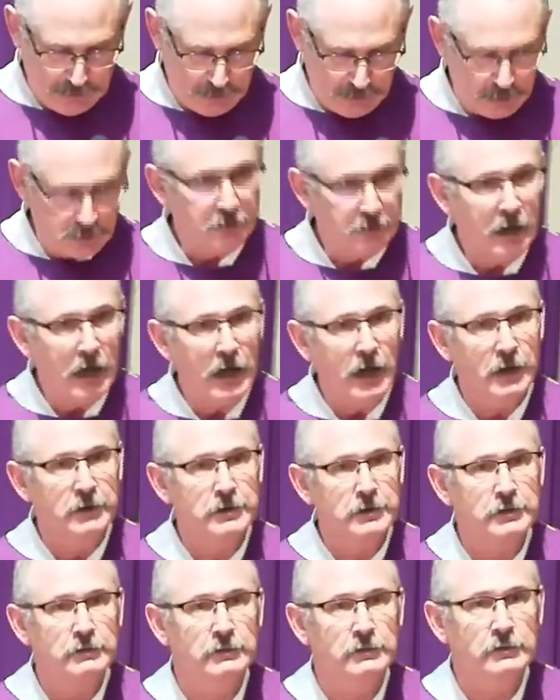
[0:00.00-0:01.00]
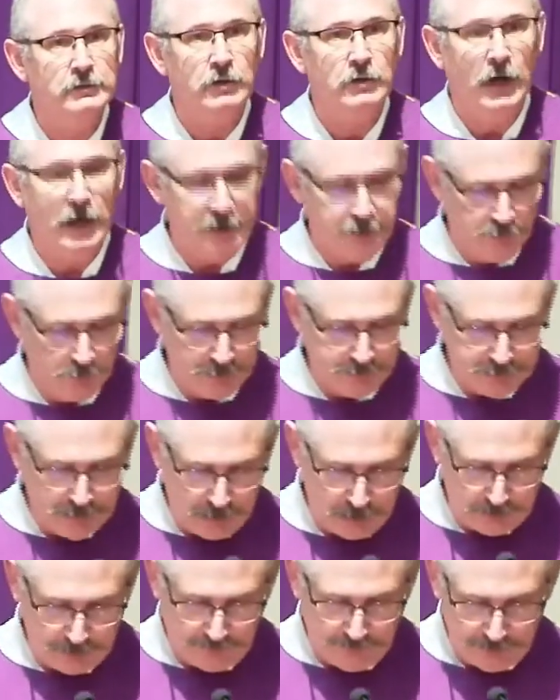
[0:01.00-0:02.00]
As our eyes tried to
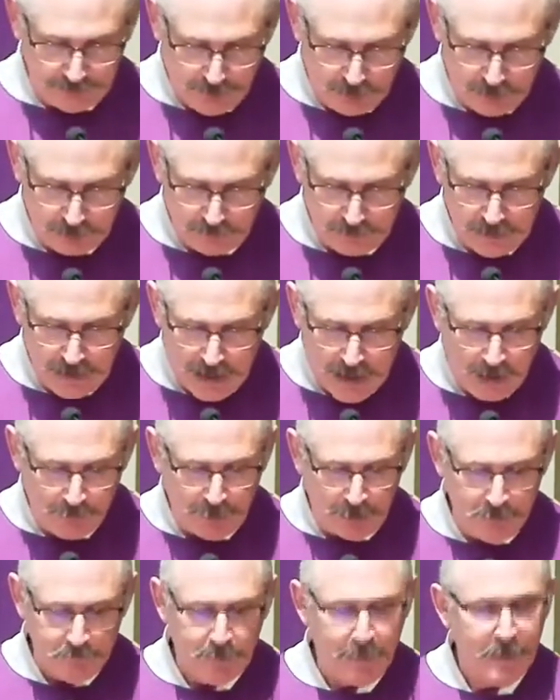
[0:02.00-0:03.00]
adjust to the dark, the abbot